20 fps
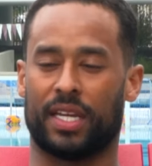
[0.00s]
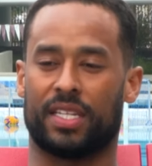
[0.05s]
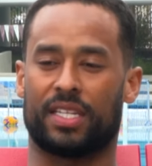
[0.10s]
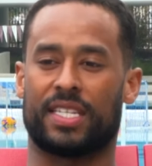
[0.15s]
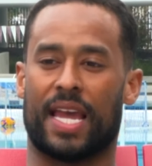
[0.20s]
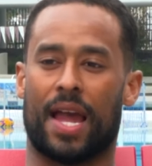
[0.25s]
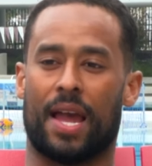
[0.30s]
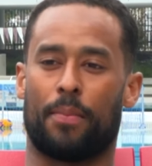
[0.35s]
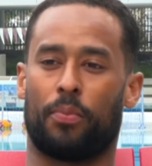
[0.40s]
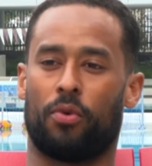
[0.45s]

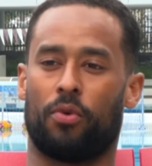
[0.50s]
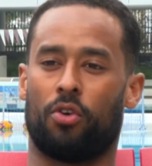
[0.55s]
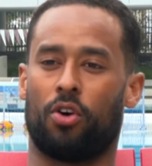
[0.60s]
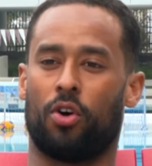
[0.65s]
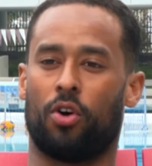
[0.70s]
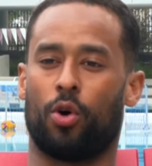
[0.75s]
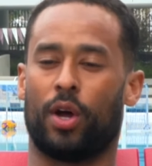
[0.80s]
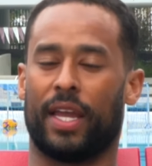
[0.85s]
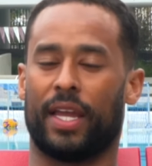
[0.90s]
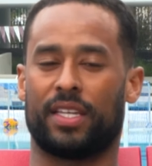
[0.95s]

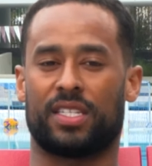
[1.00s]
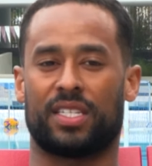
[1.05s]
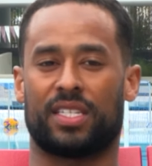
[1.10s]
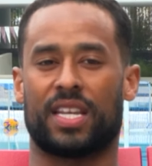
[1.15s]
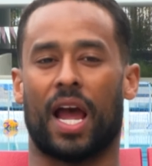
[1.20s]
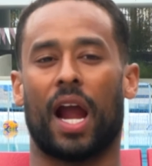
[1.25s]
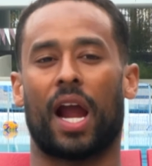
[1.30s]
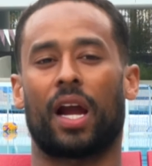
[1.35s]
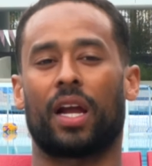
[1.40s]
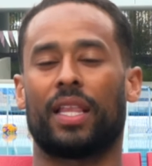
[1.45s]
example his
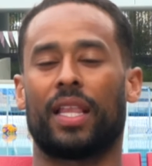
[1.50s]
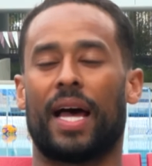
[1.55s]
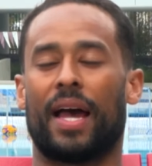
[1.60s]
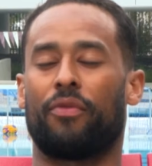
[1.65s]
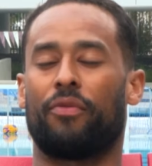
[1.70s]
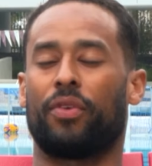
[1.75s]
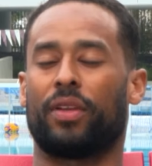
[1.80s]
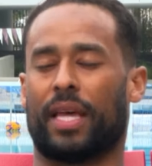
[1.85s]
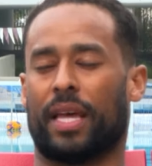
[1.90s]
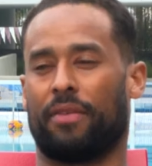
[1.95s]
entire
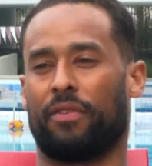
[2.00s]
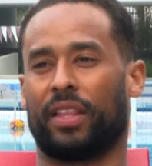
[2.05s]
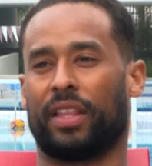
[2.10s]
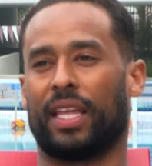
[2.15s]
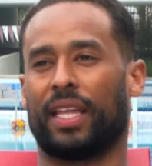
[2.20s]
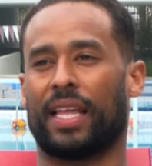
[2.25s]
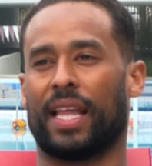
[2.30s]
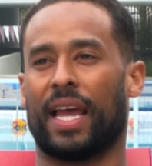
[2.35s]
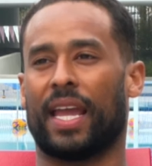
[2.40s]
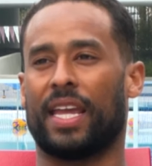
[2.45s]
life with
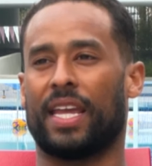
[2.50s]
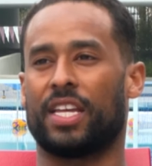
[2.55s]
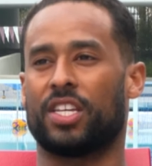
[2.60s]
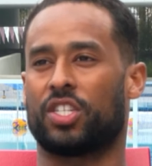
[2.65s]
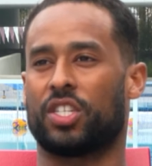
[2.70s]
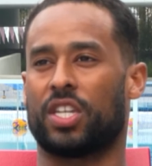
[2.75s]
everything that he's